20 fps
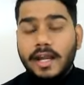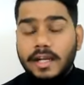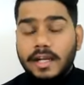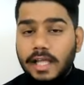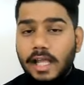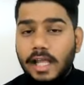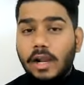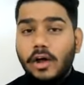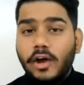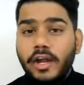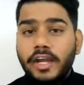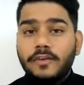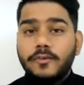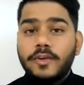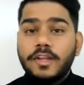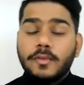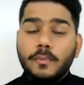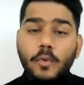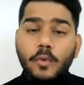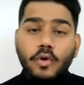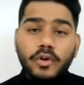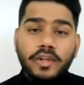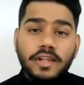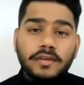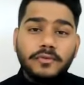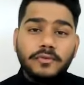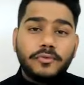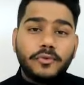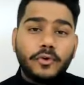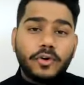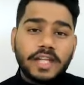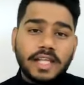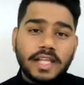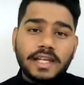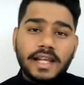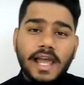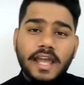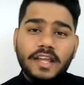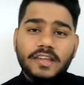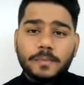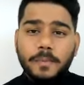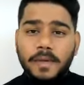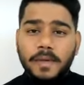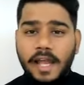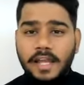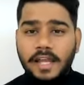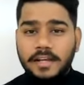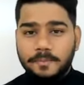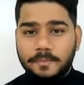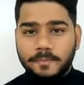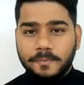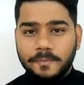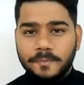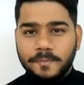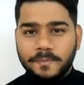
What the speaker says: Deloitte with more than 14 lakhs per annum.